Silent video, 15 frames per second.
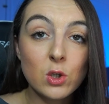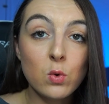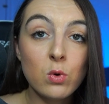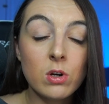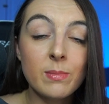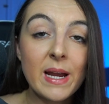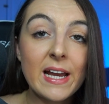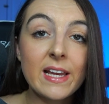a
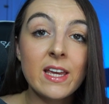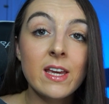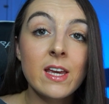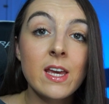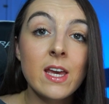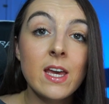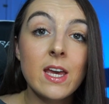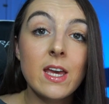quarterback
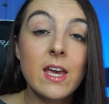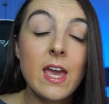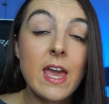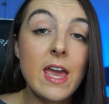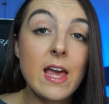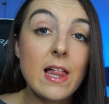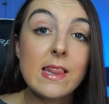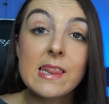
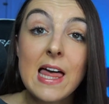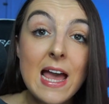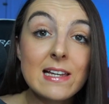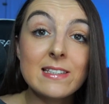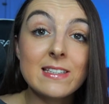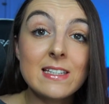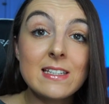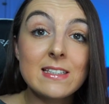
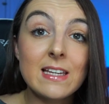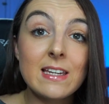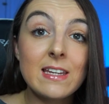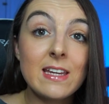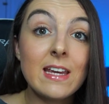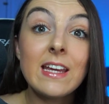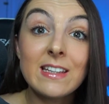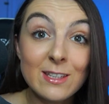last season
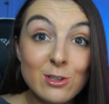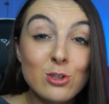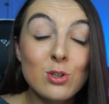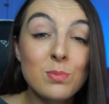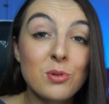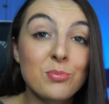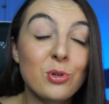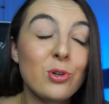in the
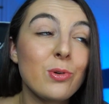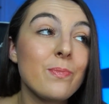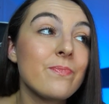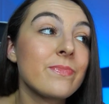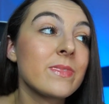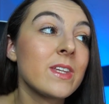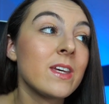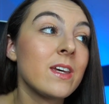Super Bowl.
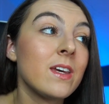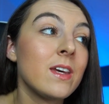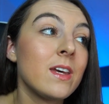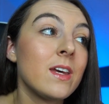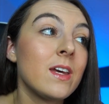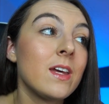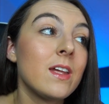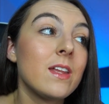
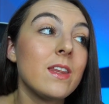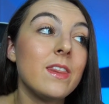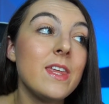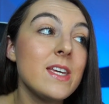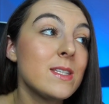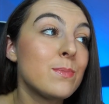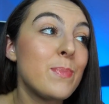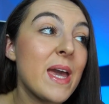
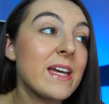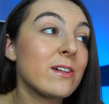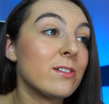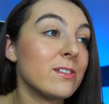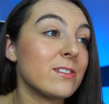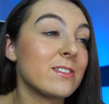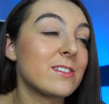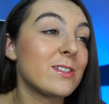This
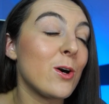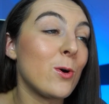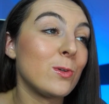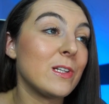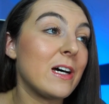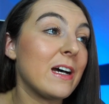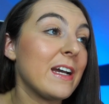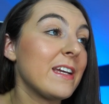Bengals
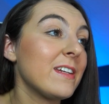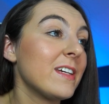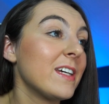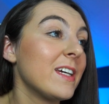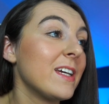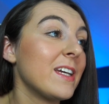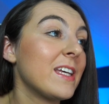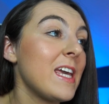O-line
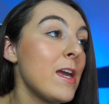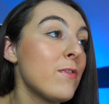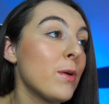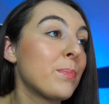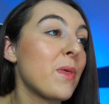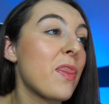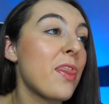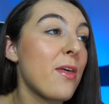gave
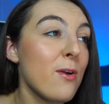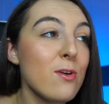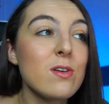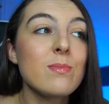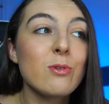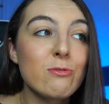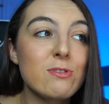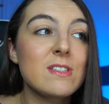up the
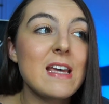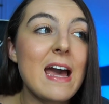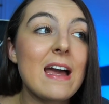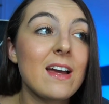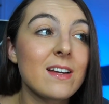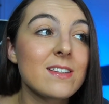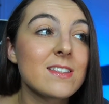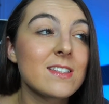third most
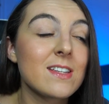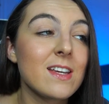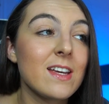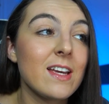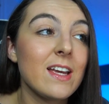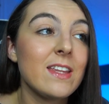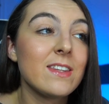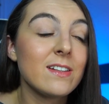sacks
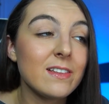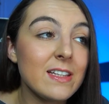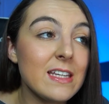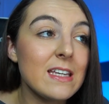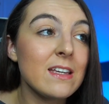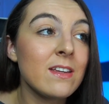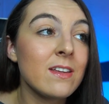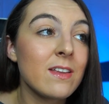in the
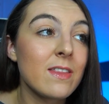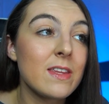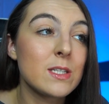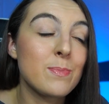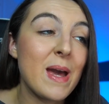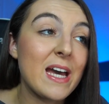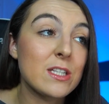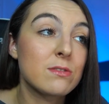league this
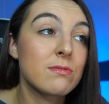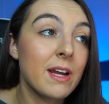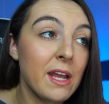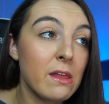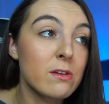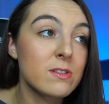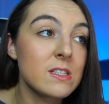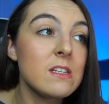past
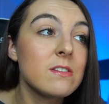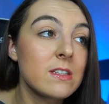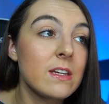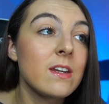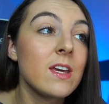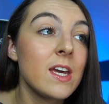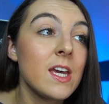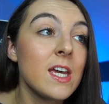regular
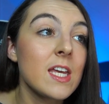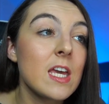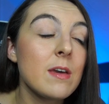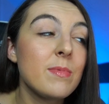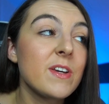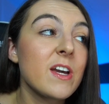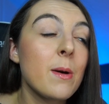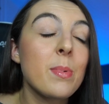season,
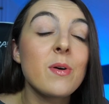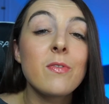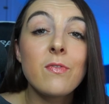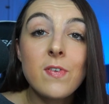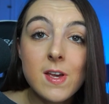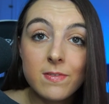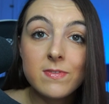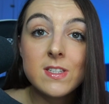giving up
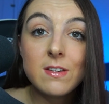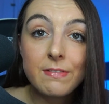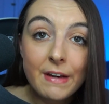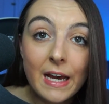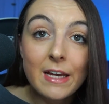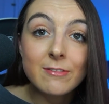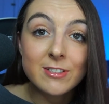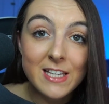
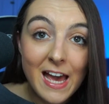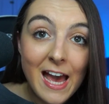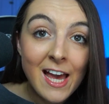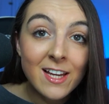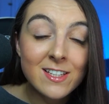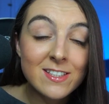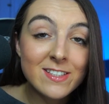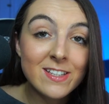55
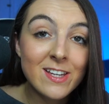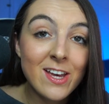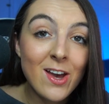sacks.